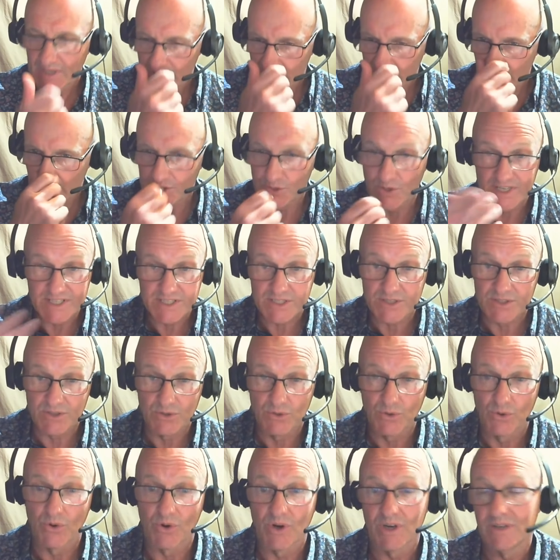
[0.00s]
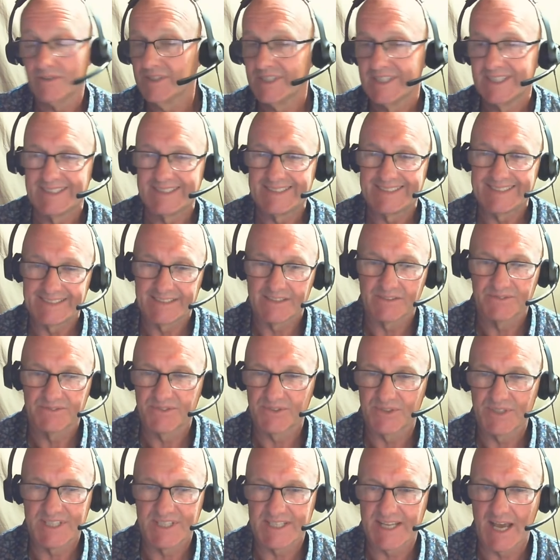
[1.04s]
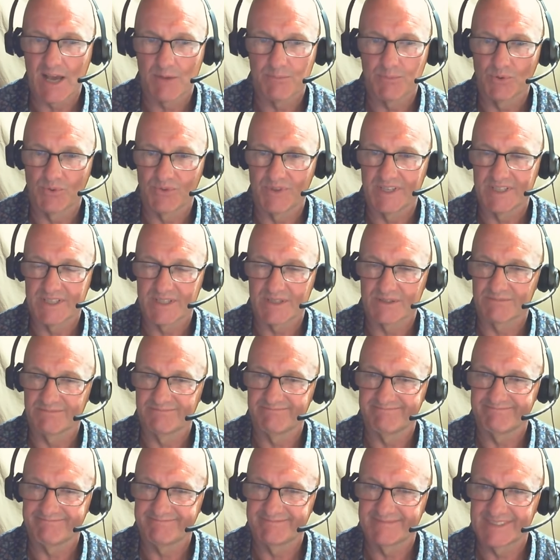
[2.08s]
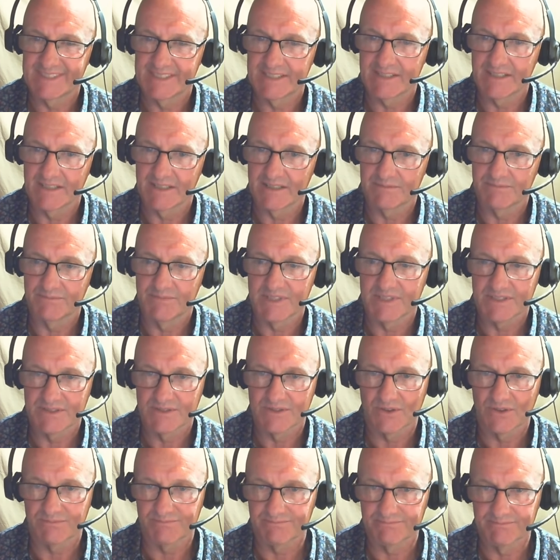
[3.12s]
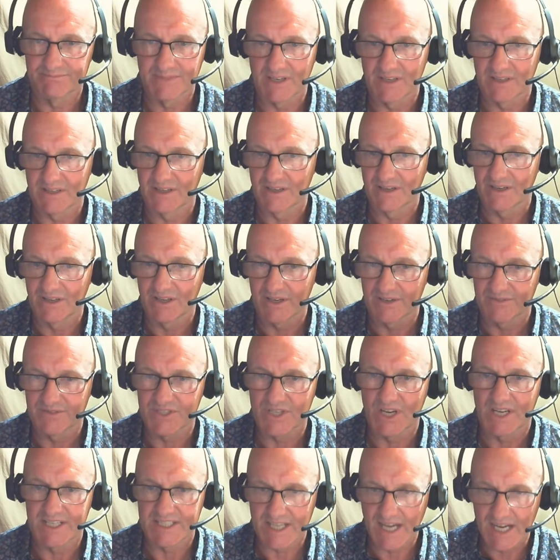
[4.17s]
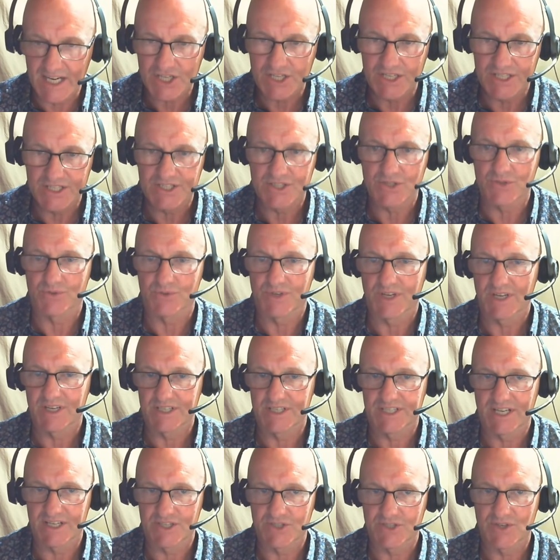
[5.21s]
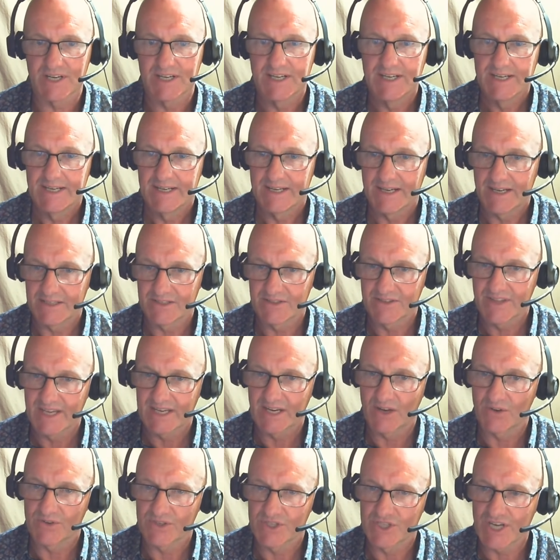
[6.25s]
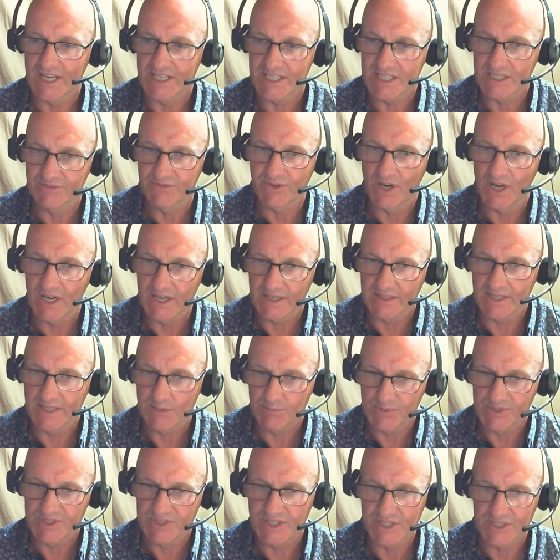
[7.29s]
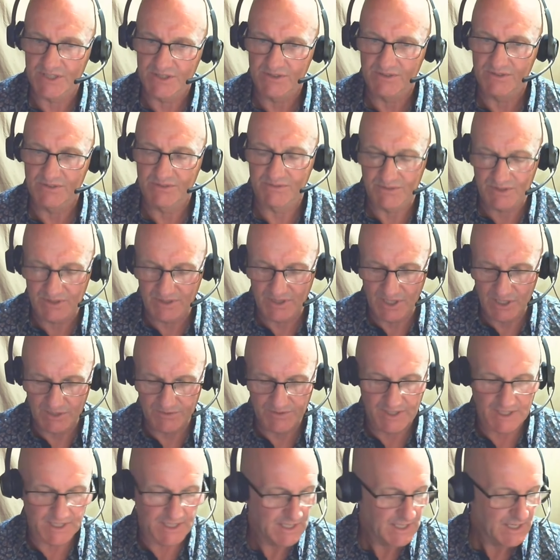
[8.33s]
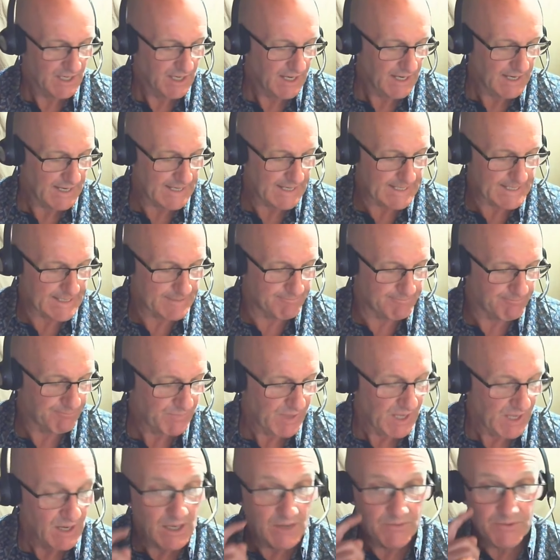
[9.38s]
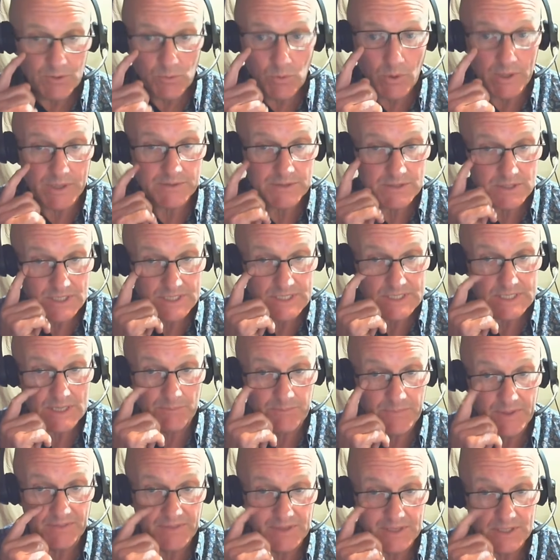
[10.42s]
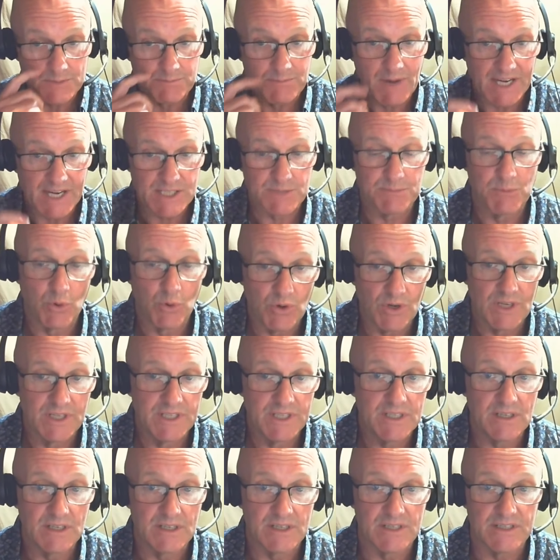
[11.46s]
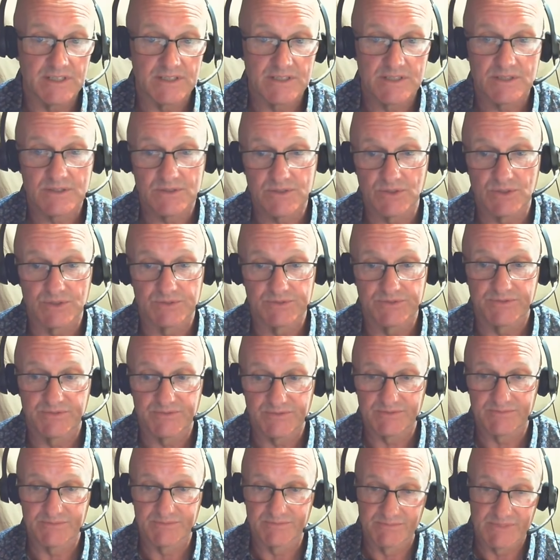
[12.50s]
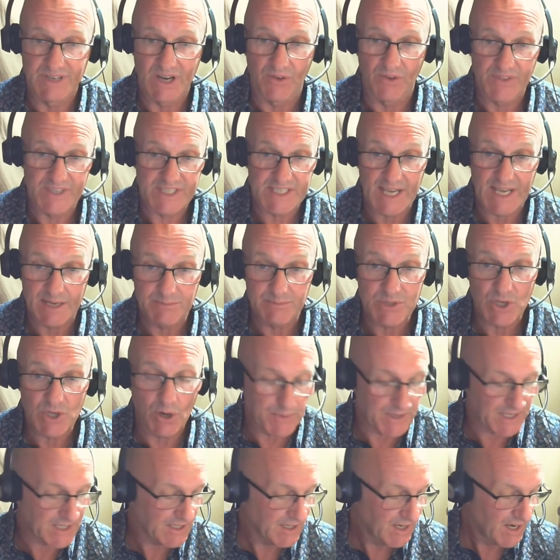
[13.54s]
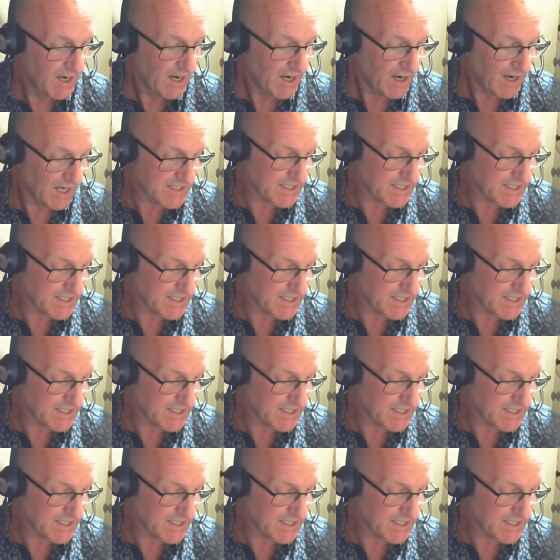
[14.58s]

address the law. For example, there's not a lot of citations or etc., and they're not justifying their position overly. If you want to see something that's much more legal and it's sort of on the same topic, I